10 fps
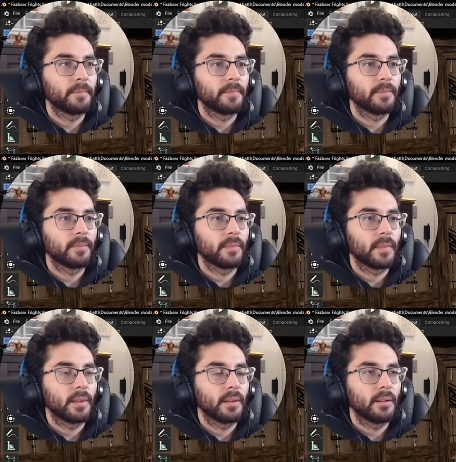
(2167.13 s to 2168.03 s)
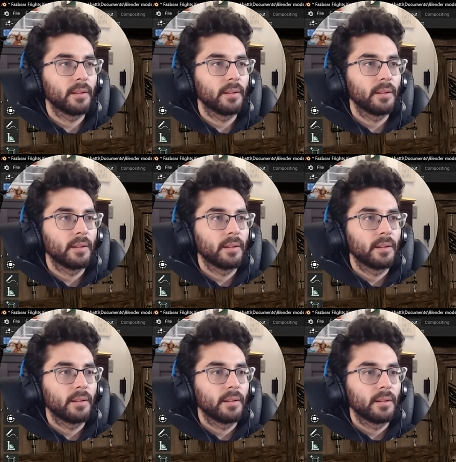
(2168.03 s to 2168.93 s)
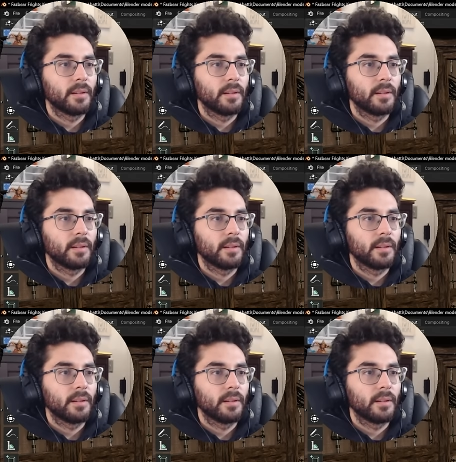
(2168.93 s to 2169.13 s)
Nothing is said.